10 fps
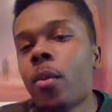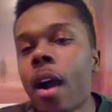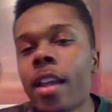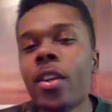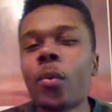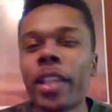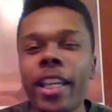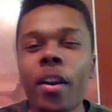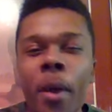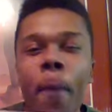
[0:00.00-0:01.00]
why you don't really
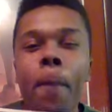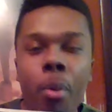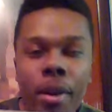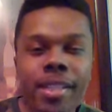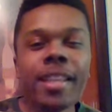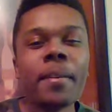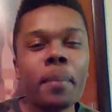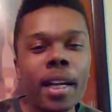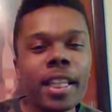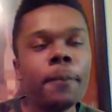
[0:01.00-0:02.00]
hear about printing
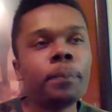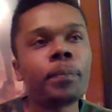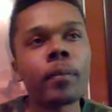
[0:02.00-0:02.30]
money,